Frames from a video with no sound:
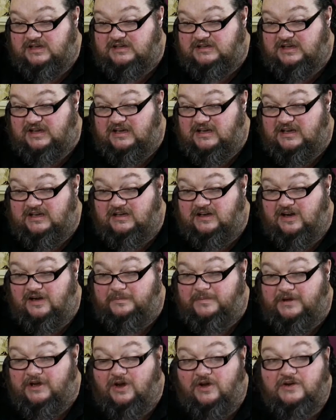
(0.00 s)
yeah, and
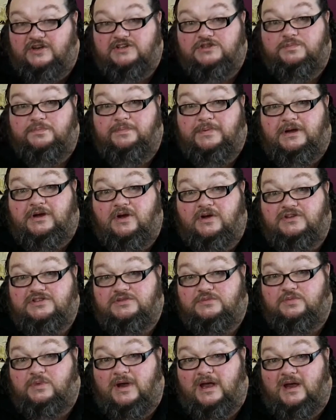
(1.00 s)
I'll be honest, because
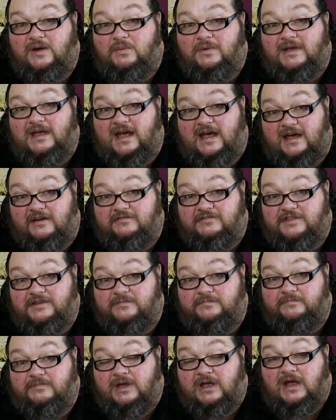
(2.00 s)
of where we have
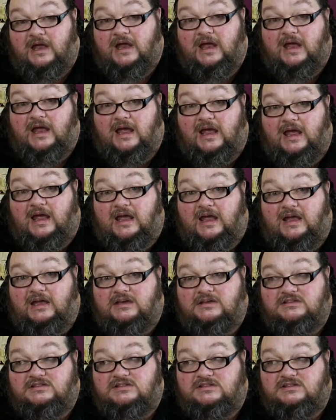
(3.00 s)
them,
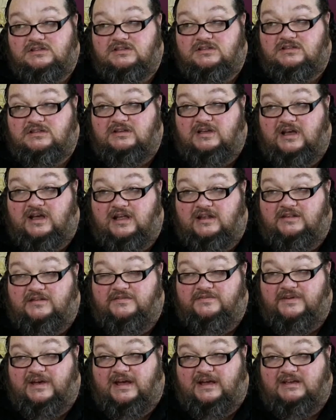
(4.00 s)
and
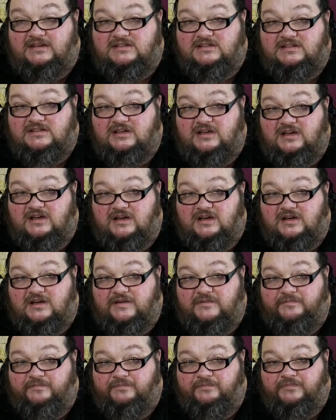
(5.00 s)
the fact
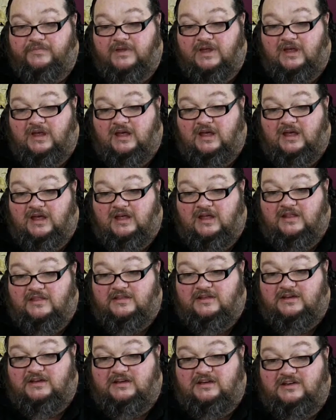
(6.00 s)

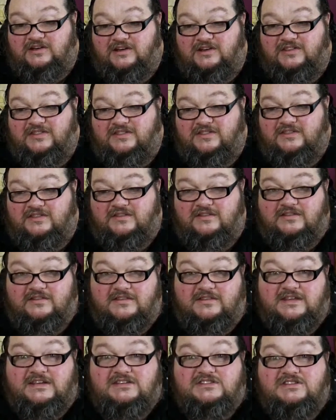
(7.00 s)
that, you know,
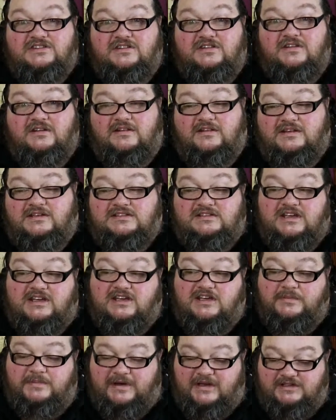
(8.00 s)
these
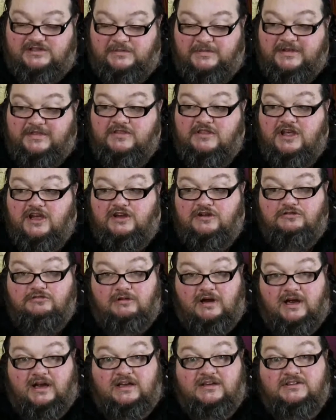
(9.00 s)
incubators, I mean, they're
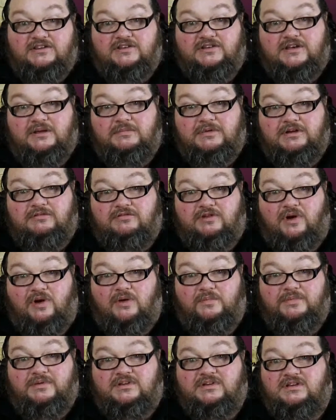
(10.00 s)
great, don't get me
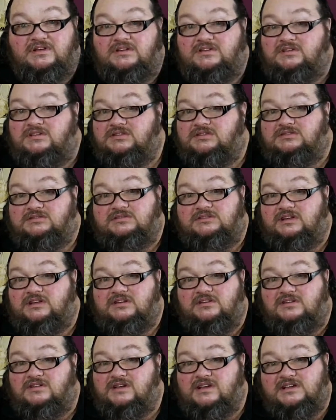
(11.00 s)
wrong, but they're not
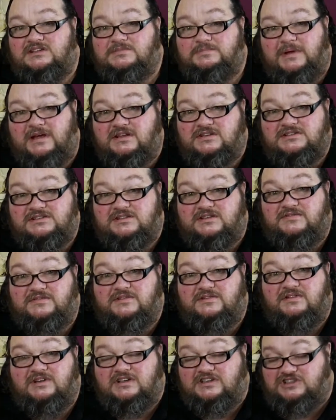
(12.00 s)
expensive,
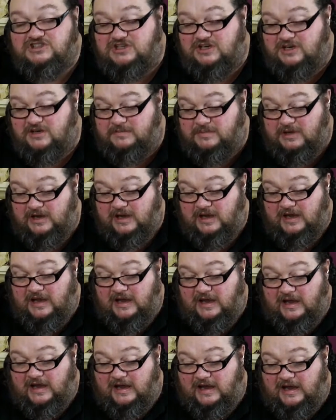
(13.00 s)
they're only cheap.
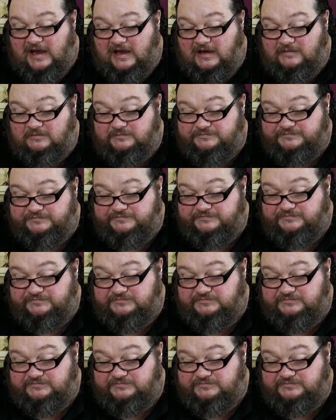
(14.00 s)
So